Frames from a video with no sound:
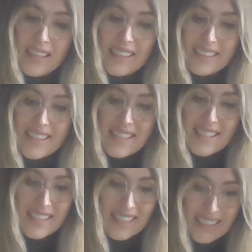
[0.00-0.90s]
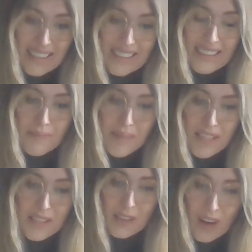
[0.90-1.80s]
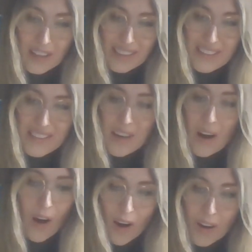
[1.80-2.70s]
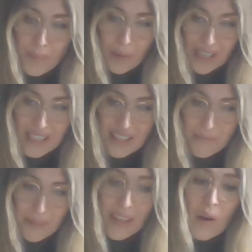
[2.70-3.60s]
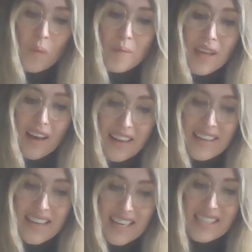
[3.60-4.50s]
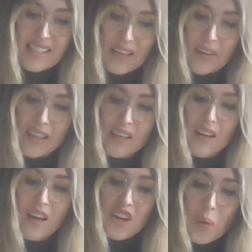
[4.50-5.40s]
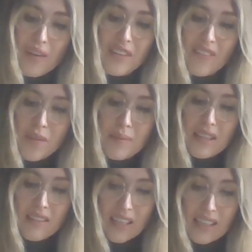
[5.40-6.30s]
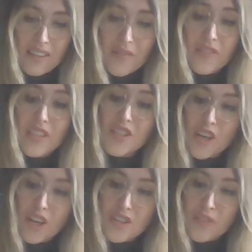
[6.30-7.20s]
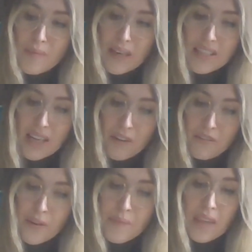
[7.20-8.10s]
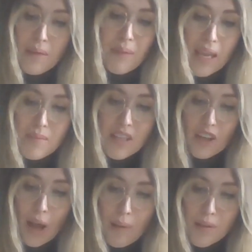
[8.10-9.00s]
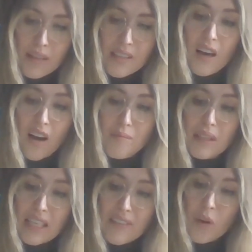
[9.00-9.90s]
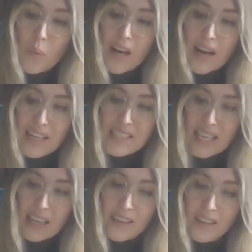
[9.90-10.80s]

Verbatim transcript: Indeed, Mr. Collins, all praise of me will be unnecessary. You have given me leave to judge for myself, and pay me the compliment of believing what I say.